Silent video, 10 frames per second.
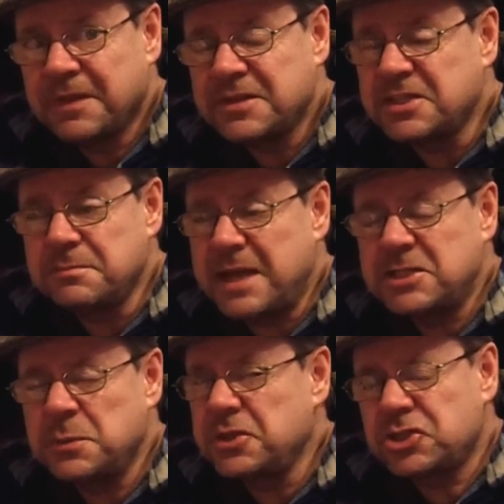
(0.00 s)
doesn't
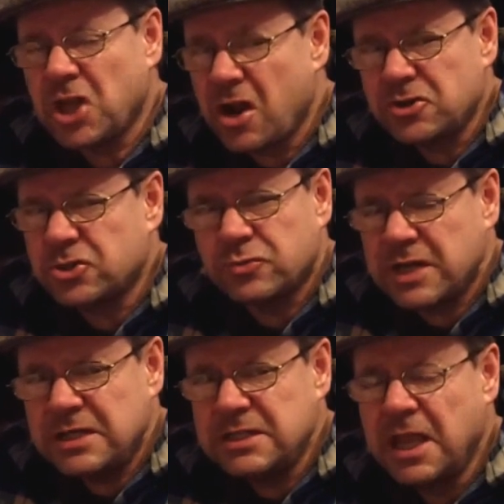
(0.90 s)
matter what the charts
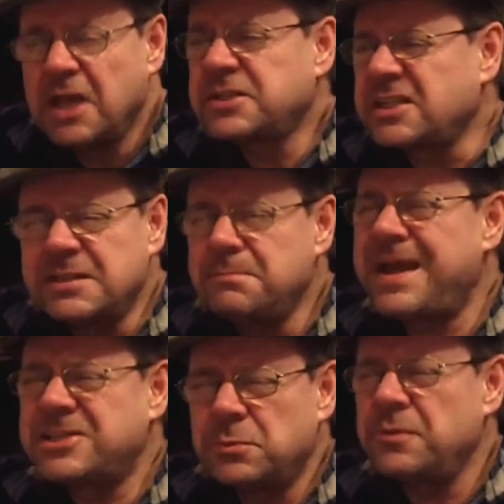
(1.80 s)
read, doesn't
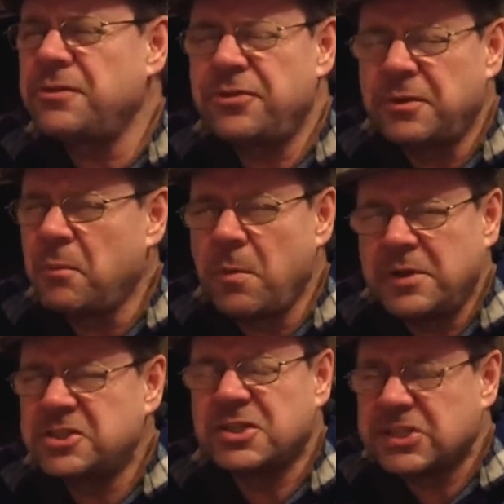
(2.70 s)
matter what the
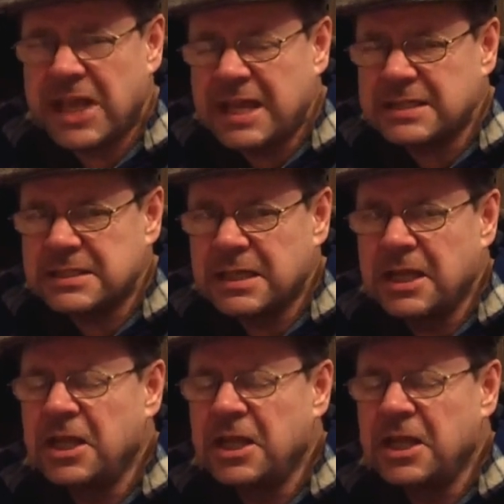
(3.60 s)
thermometer's at.